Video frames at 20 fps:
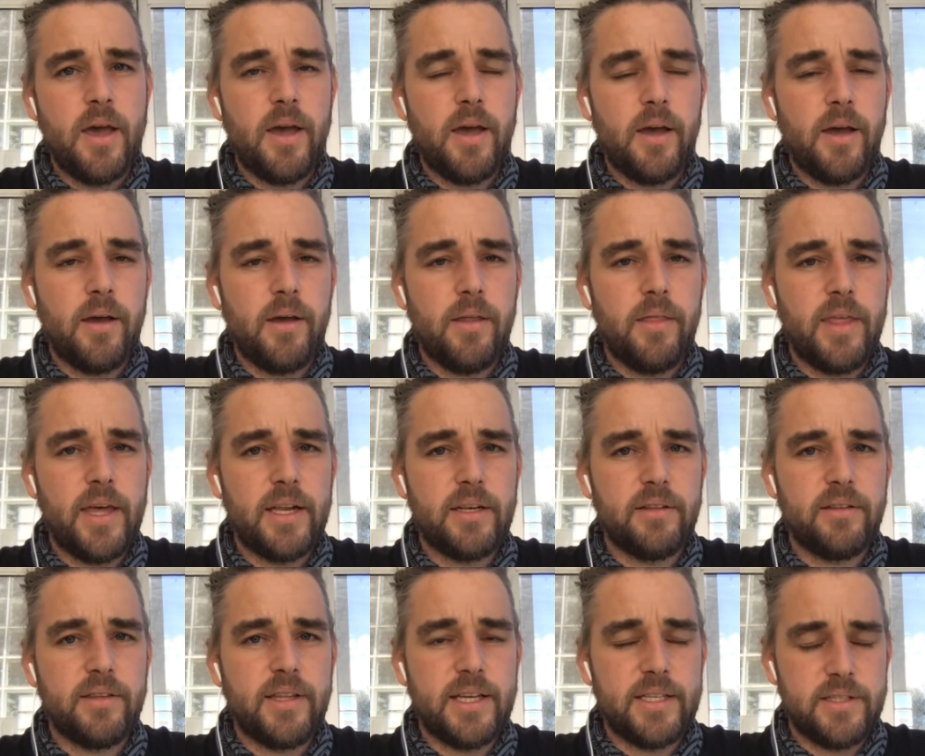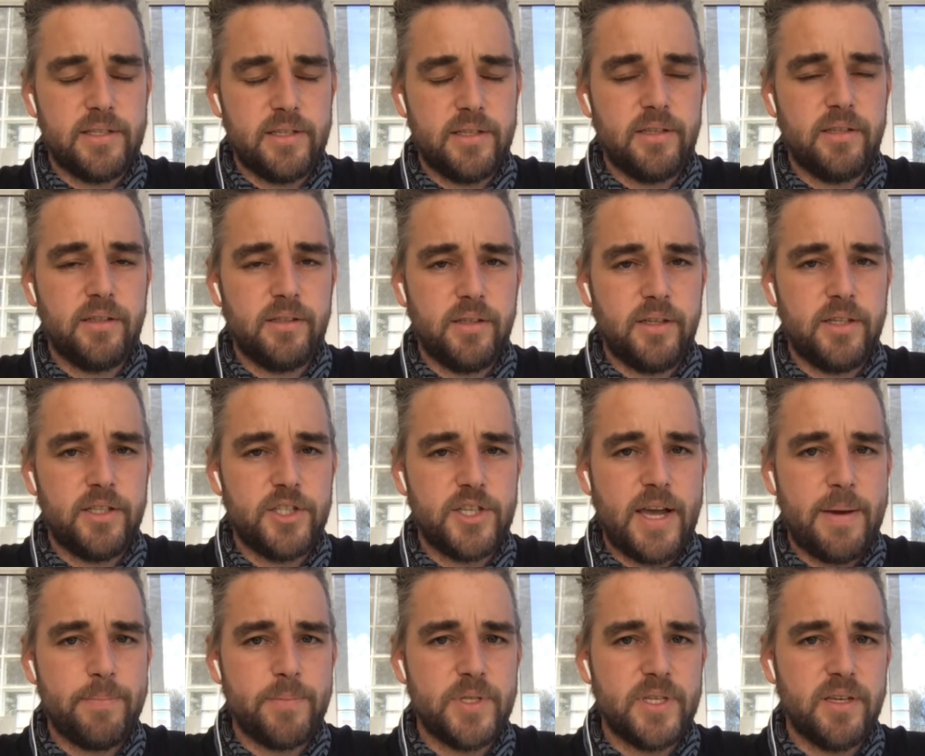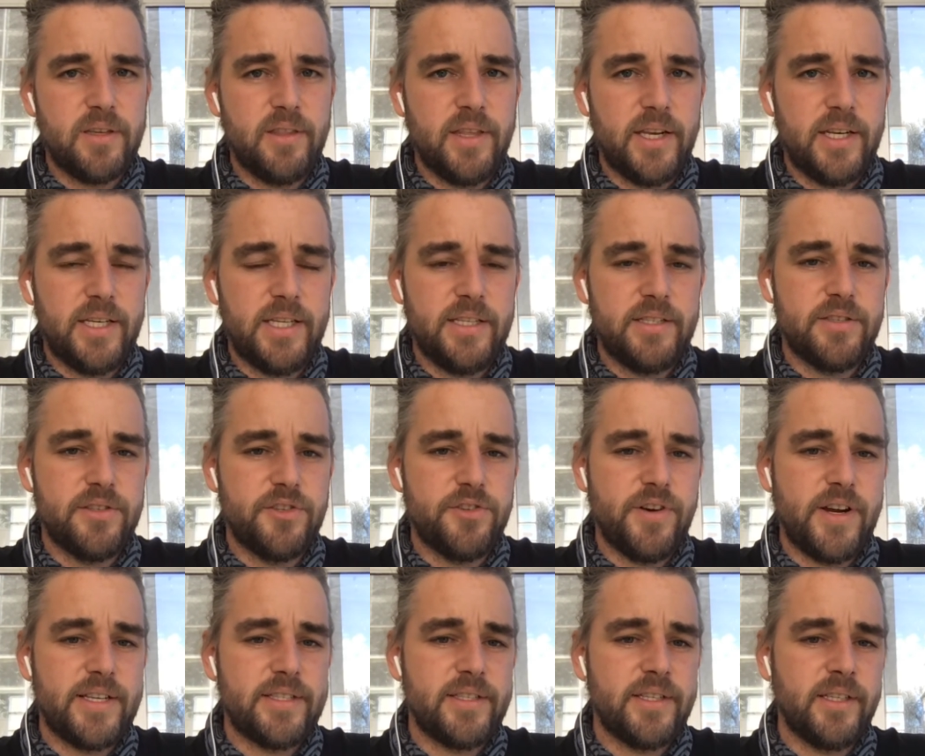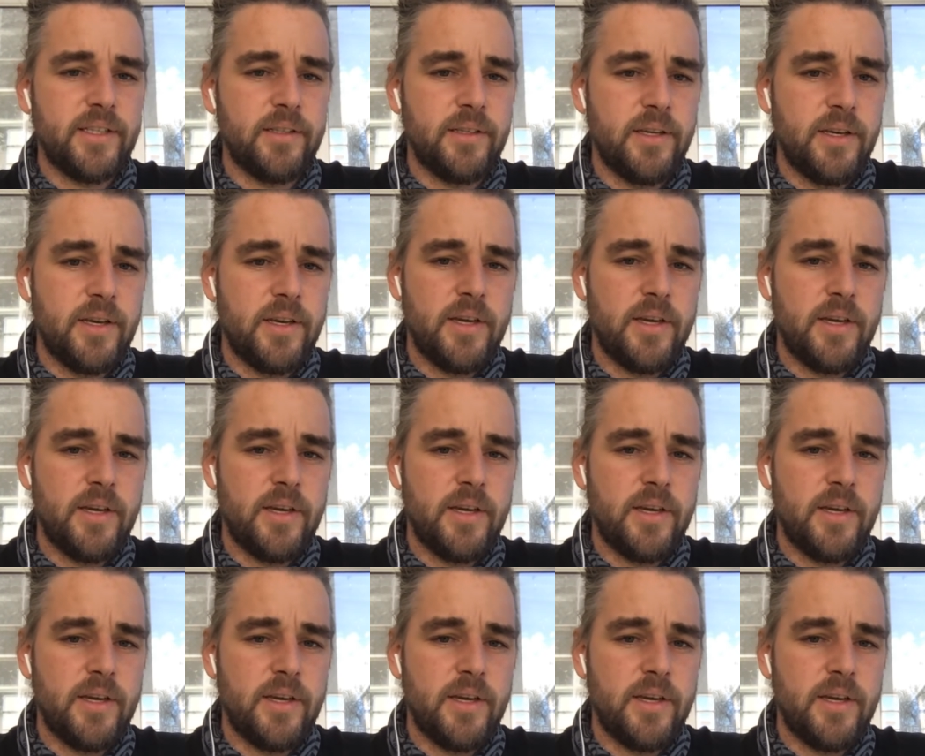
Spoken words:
That's a chapter that needs addressing.